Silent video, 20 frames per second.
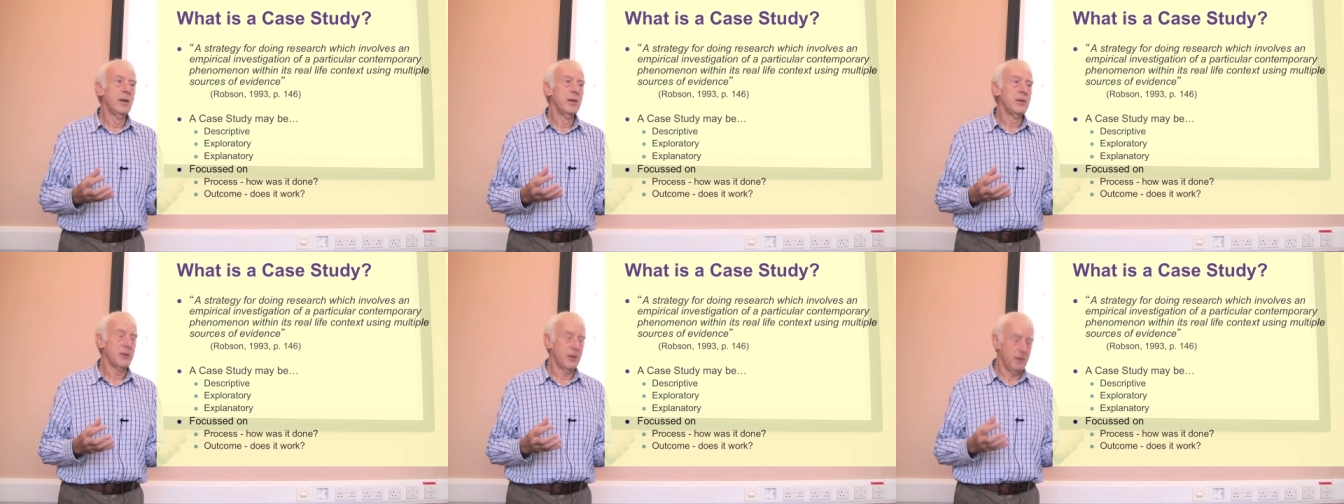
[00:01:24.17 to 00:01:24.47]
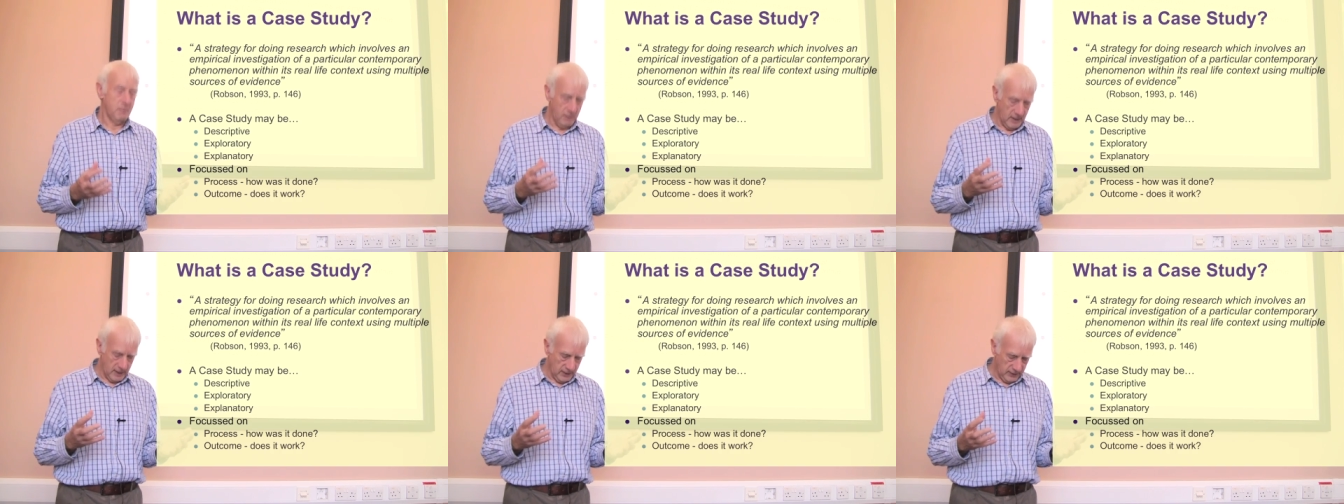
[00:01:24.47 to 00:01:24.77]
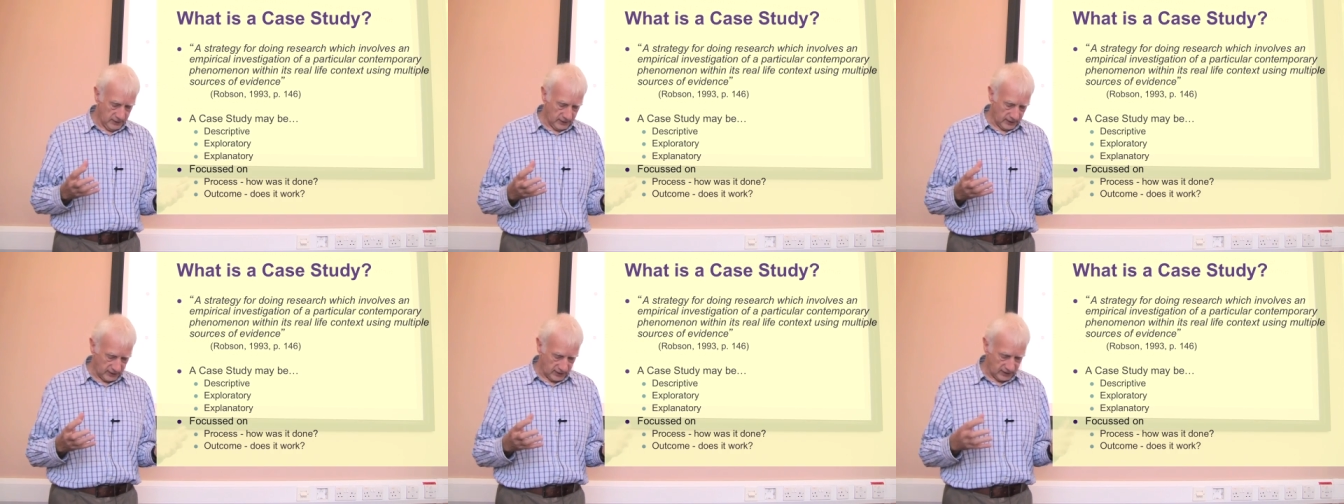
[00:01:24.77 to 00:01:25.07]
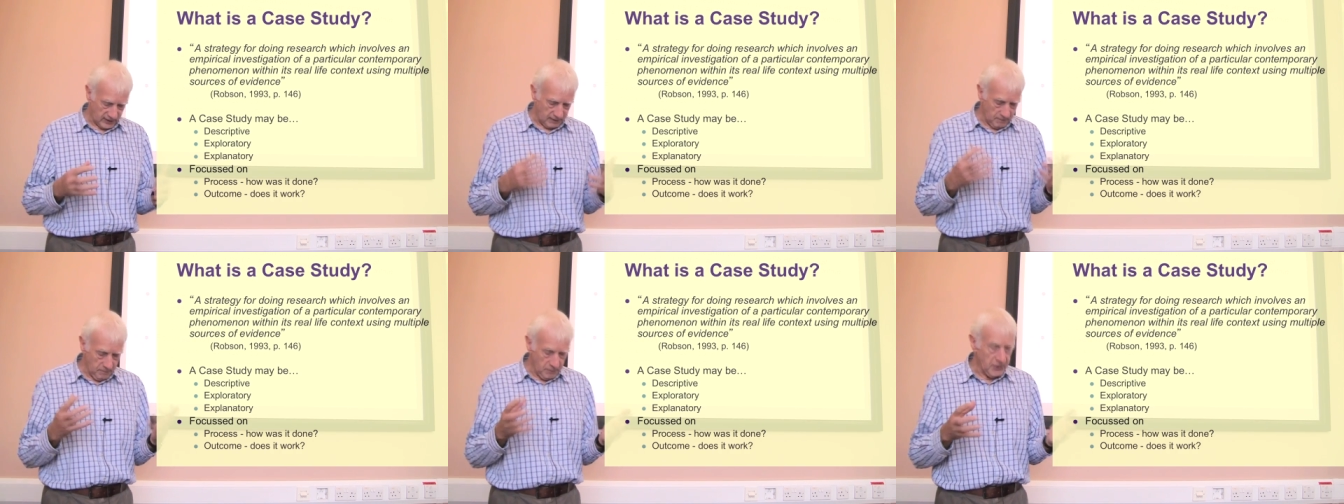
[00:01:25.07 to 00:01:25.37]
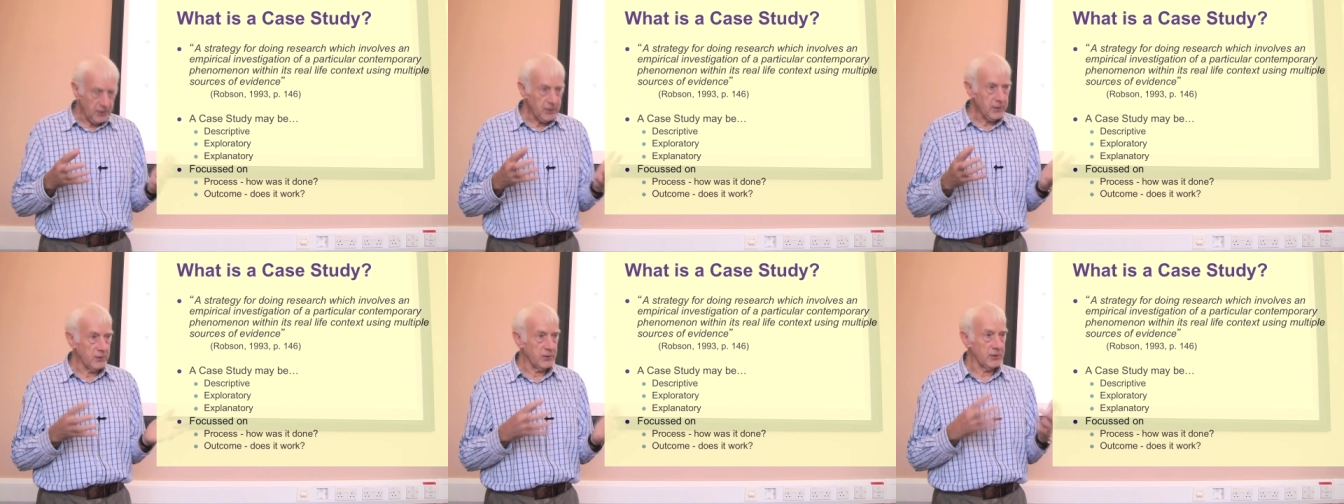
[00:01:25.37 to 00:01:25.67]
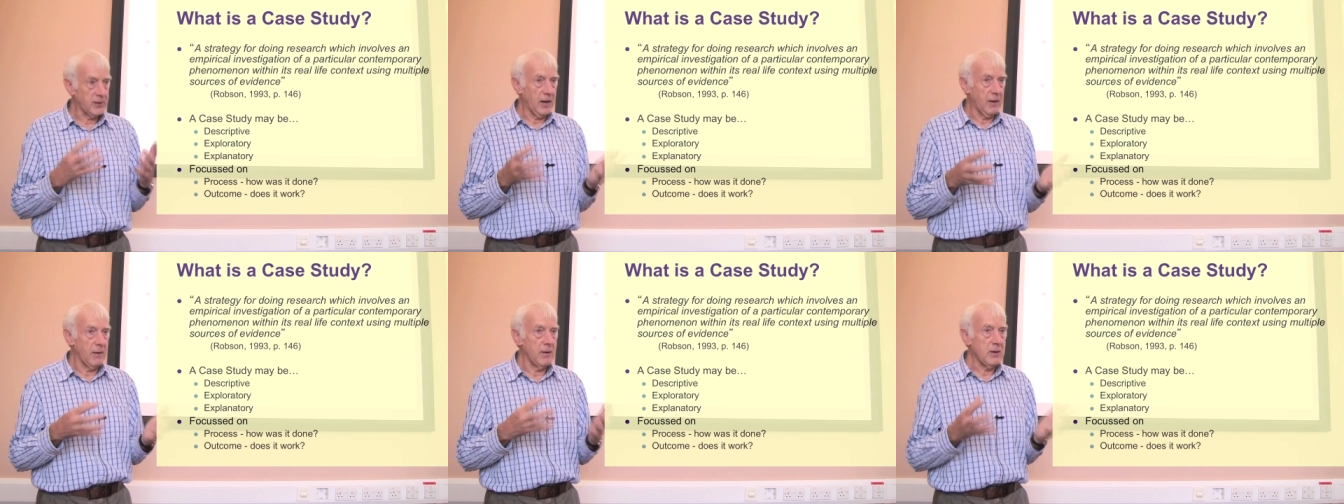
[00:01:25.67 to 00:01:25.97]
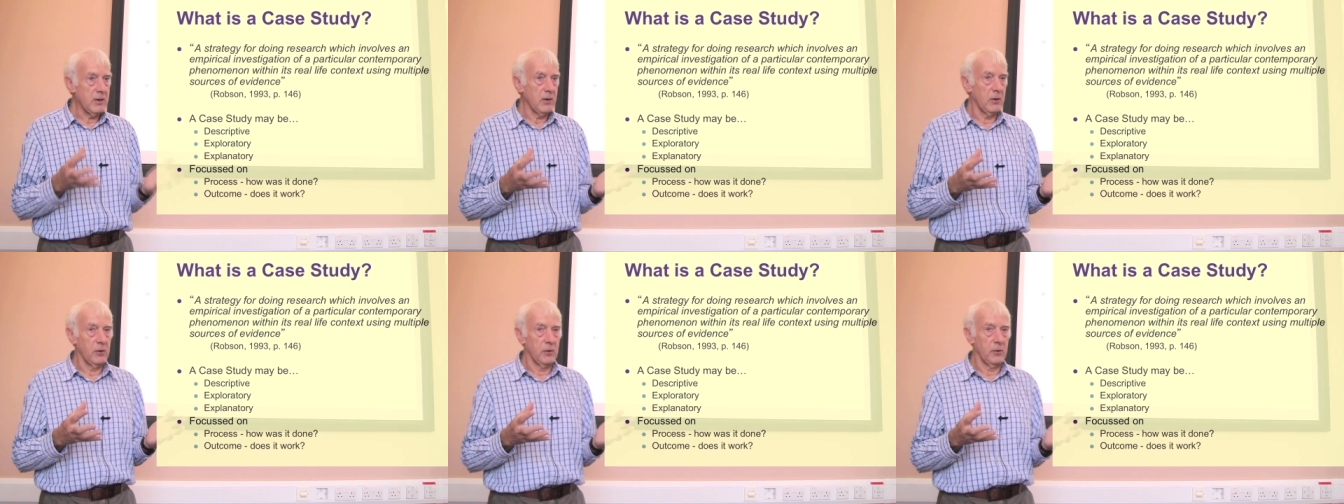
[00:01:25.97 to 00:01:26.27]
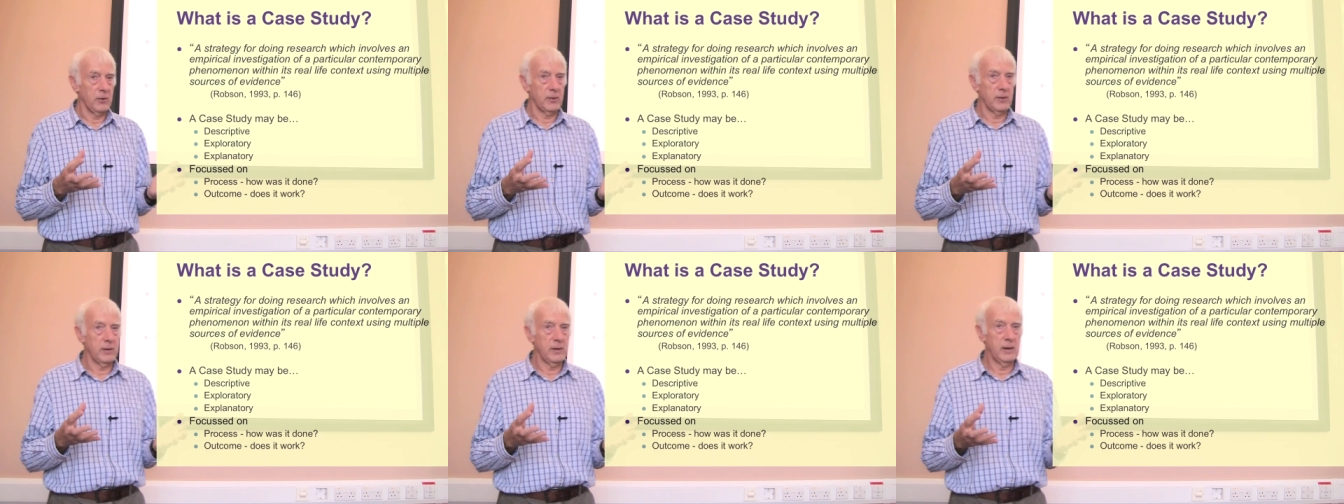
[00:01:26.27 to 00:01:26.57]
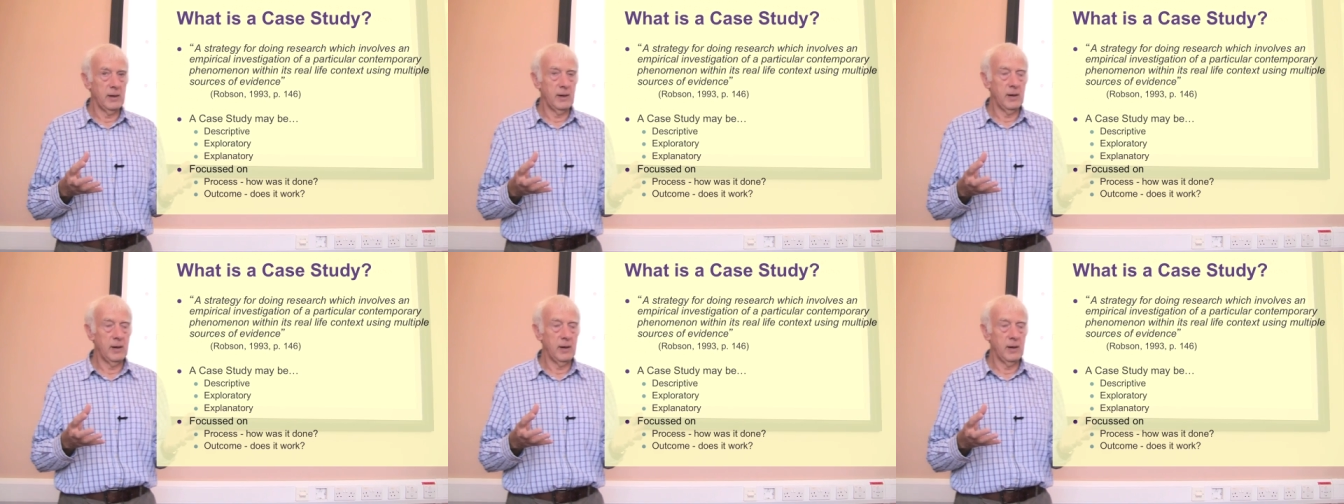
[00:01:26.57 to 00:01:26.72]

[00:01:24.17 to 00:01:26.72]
so it means it's something that's going on,